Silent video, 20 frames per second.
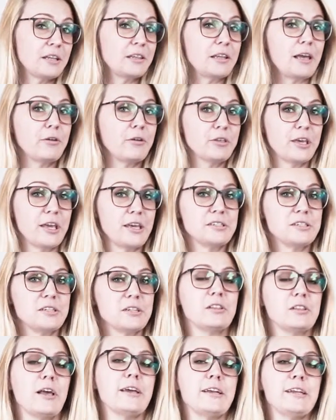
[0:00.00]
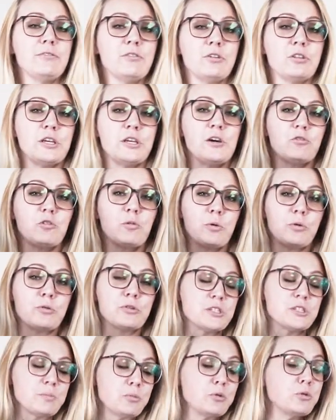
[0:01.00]
allow the case to glide evenly over both
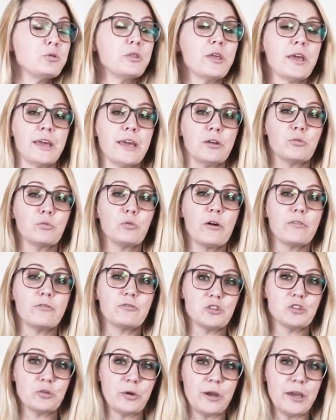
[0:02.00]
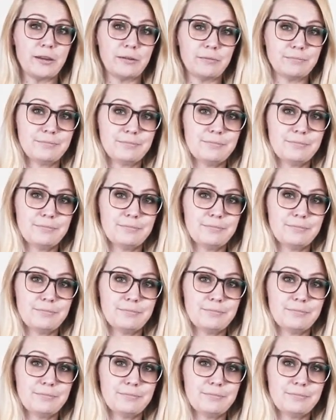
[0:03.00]
smooth and rough terrain.